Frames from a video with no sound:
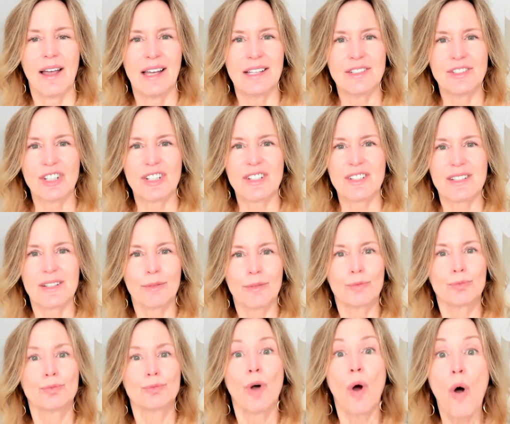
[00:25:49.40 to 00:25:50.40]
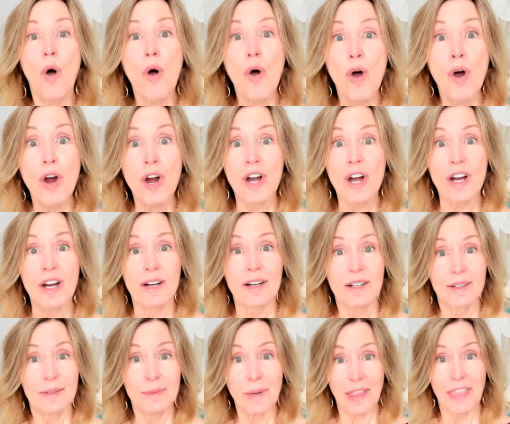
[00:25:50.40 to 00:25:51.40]
and just
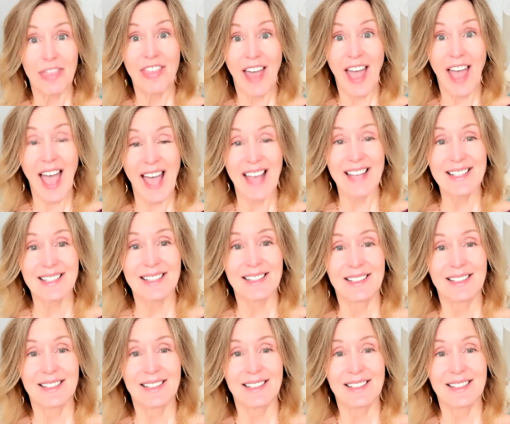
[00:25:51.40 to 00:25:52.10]
roar with that.